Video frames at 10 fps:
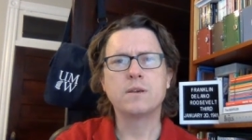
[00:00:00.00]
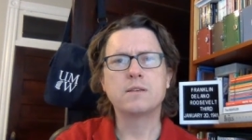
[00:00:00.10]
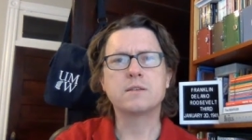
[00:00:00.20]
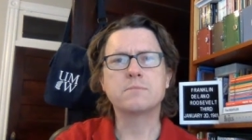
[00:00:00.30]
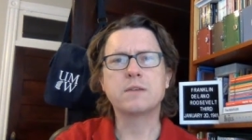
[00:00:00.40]

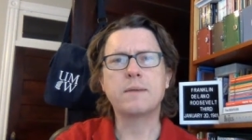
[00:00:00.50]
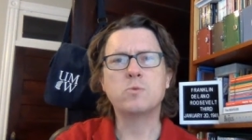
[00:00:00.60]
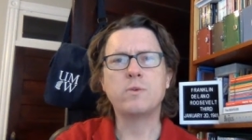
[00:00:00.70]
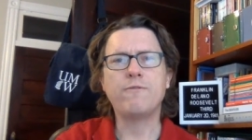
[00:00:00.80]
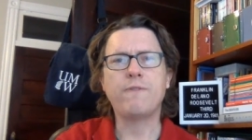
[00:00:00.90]
Sometimes
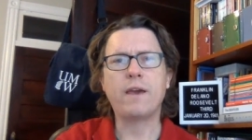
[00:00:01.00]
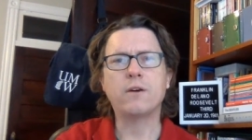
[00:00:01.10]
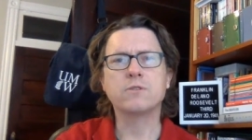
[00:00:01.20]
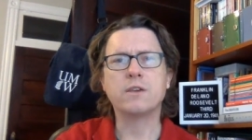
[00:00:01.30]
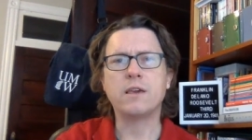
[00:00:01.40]
we
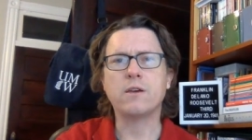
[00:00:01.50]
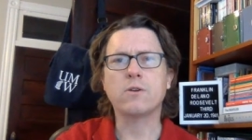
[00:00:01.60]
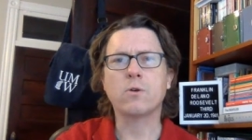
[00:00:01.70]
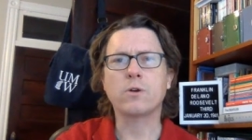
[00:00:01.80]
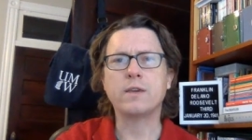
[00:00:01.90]
fail to
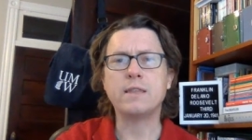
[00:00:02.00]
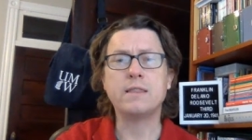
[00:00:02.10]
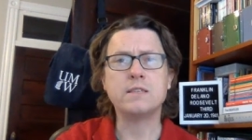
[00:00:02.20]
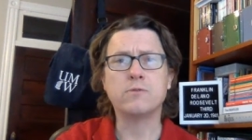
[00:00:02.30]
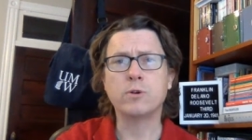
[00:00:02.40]
hear or heed
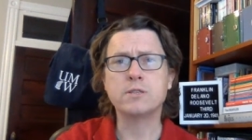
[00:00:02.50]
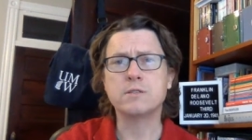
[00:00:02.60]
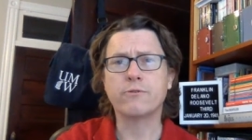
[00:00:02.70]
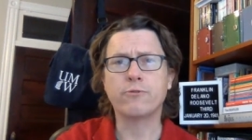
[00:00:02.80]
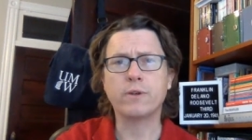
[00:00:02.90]
these
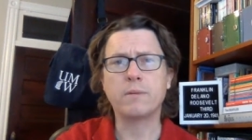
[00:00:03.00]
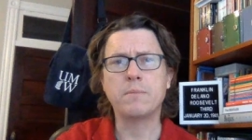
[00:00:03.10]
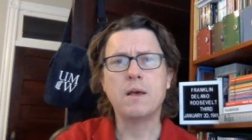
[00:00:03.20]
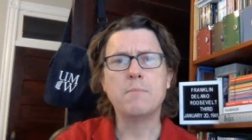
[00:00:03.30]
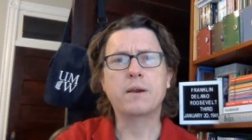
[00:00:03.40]
voices of
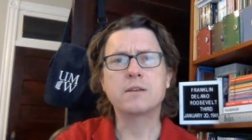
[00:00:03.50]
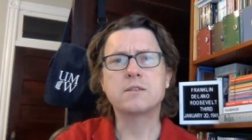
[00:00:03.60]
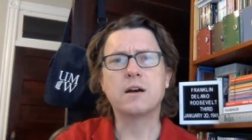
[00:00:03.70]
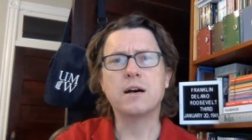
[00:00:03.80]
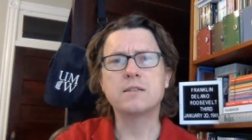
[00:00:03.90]
freedom because
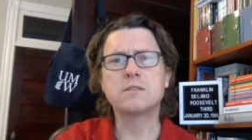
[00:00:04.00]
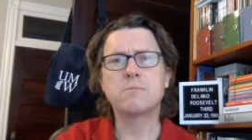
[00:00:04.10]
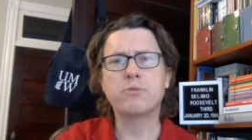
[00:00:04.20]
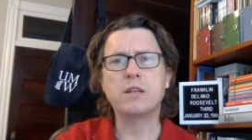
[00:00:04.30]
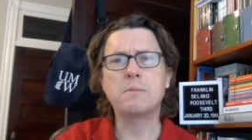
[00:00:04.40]
to us
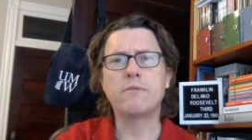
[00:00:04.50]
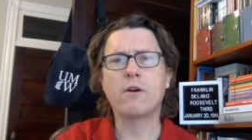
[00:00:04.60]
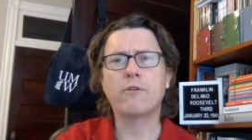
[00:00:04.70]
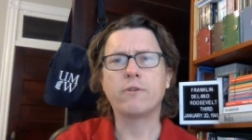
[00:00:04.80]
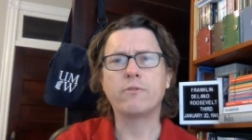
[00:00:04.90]
the freedom of
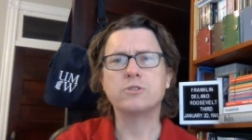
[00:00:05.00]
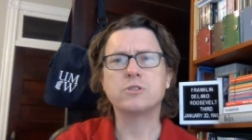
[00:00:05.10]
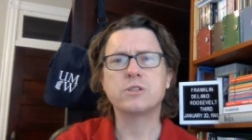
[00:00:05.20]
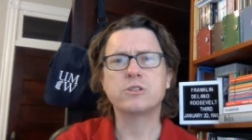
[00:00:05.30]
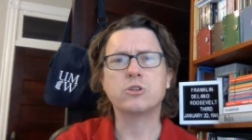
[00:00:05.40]
our privilege
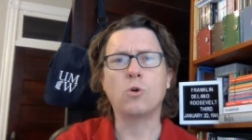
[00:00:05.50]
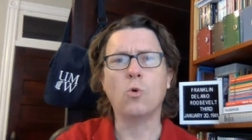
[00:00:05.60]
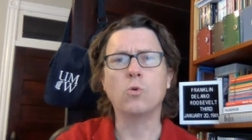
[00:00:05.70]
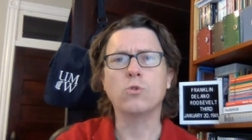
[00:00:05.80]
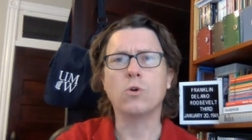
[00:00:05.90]
is such an
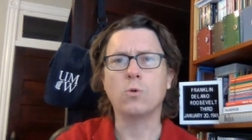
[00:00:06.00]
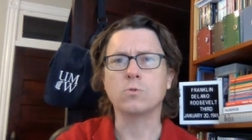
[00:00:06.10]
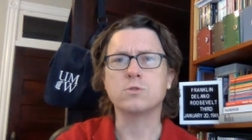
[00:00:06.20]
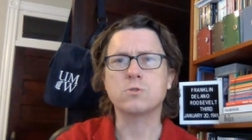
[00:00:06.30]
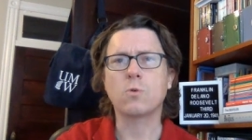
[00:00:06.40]
old,
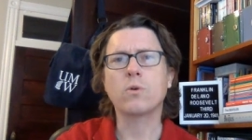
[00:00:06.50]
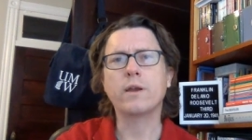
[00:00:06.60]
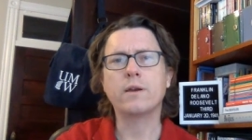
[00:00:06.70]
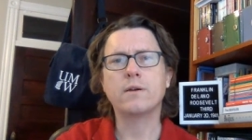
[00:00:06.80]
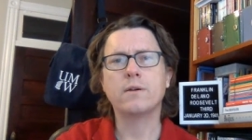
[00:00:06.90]
old
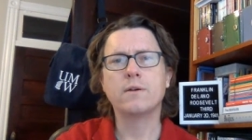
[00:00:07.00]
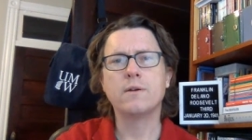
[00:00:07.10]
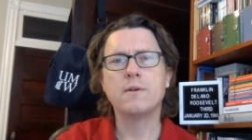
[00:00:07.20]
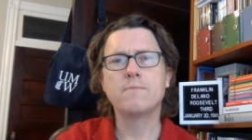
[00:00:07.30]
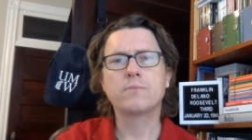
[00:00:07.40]
story.
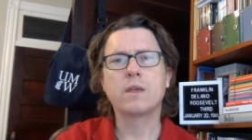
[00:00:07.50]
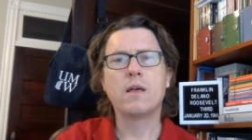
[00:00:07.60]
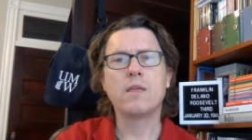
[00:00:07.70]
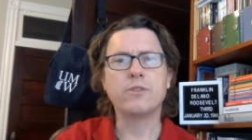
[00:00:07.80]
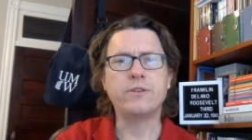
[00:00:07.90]

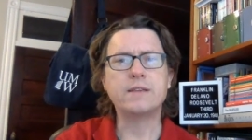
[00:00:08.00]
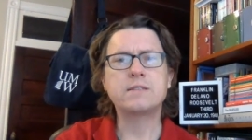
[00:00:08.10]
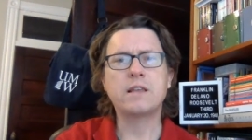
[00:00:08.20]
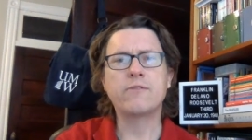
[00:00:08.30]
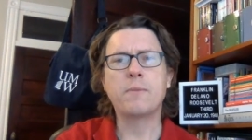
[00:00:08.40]
The
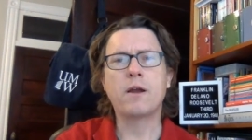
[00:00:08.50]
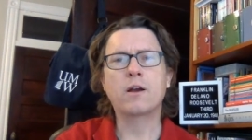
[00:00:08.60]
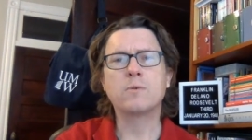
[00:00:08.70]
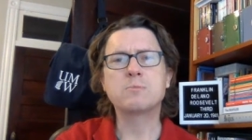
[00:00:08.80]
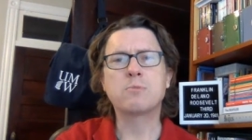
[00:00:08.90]
destiny of
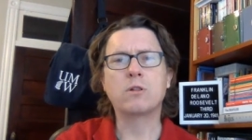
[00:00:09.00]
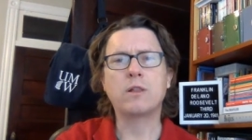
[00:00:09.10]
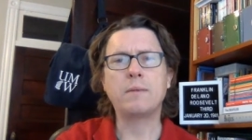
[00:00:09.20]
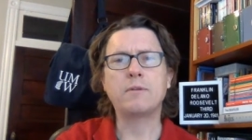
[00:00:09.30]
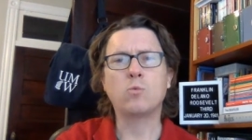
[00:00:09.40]
America was
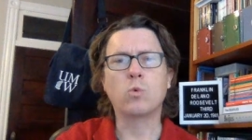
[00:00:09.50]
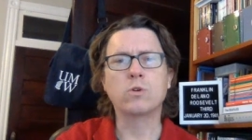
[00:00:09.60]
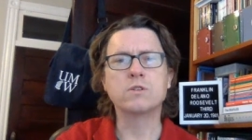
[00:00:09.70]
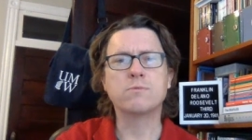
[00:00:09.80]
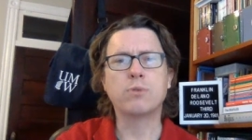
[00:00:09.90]
proclaimed in
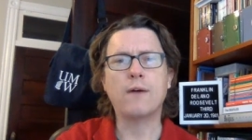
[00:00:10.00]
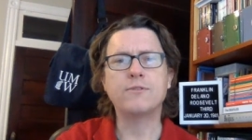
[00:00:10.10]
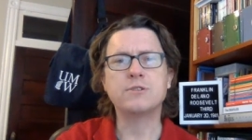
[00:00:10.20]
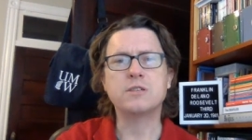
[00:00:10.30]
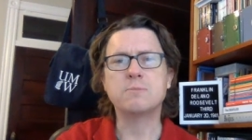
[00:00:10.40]
words of
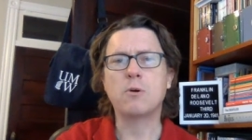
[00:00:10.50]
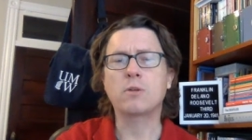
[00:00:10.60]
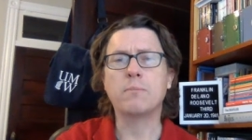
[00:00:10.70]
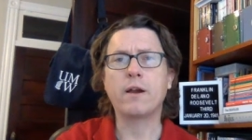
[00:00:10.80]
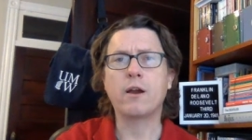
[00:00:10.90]
prophecy
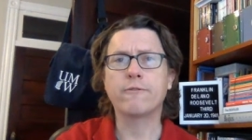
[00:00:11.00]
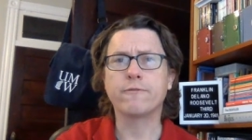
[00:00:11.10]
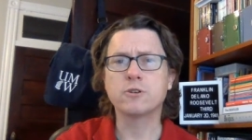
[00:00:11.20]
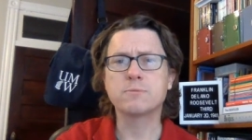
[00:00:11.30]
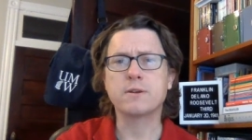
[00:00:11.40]
spoken by our
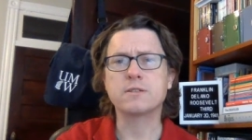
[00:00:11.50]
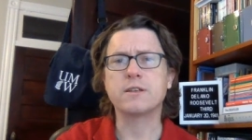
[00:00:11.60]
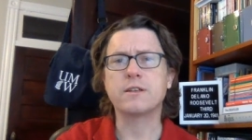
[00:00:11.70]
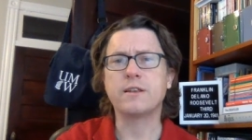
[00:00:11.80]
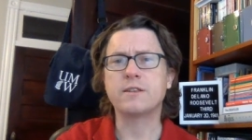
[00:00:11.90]
first
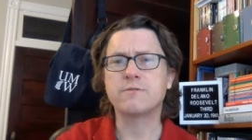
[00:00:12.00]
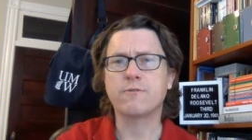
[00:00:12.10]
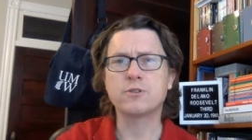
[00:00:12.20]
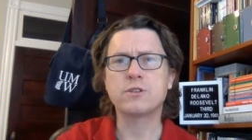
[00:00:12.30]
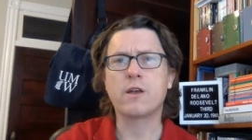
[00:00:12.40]
president in his
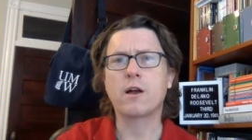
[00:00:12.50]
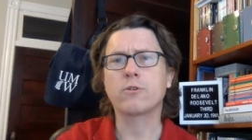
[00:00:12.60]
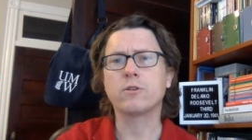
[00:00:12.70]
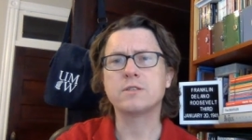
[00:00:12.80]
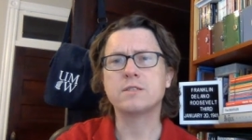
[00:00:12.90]
first
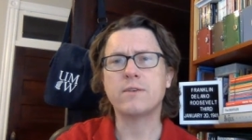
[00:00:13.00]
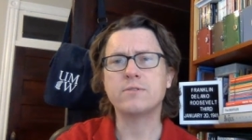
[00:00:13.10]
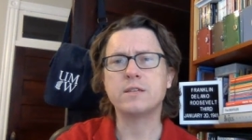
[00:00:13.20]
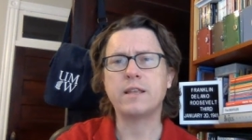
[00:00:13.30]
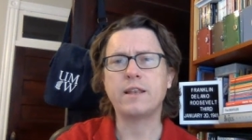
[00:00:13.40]
inaugural in
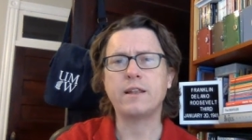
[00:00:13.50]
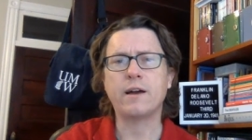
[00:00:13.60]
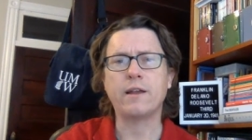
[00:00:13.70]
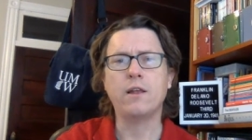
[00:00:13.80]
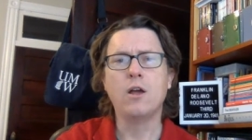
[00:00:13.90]

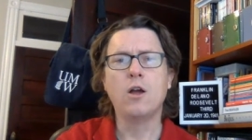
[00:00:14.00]
1789,